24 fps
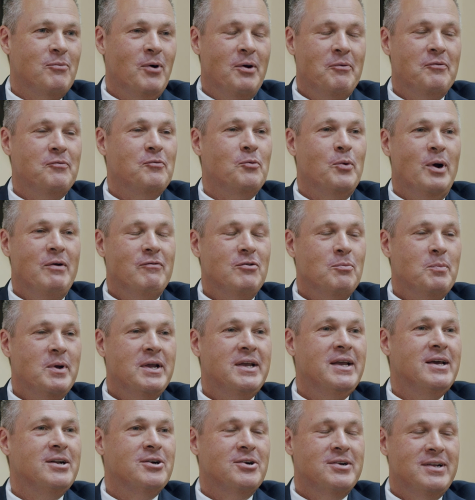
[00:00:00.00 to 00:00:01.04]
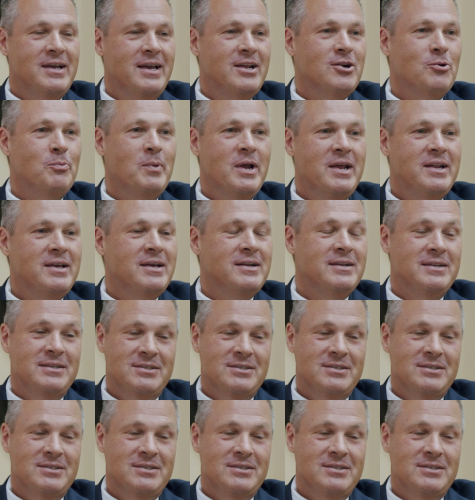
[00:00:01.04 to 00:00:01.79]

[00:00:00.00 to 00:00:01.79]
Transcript: Went from beginner to intermediate